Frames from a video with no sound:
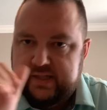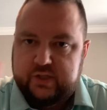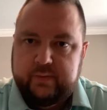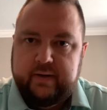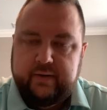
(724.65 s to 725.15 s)
This
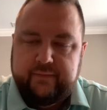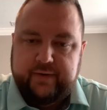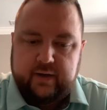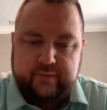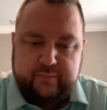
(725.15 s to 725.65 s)
should be a
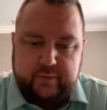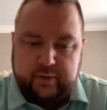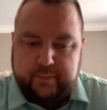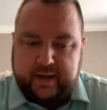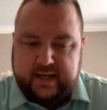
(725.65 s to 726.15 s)
fairly
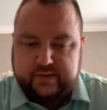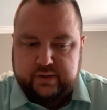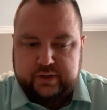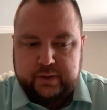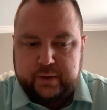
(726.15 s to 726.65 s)
familiar
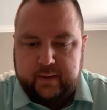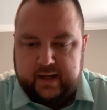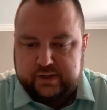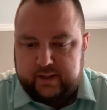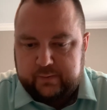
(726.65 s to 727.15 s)
passage to you.
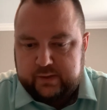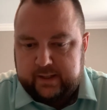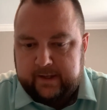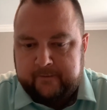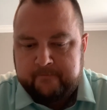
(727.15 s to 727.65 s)
Acts chapter
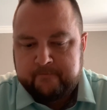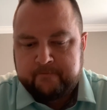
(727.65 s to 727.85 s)
10.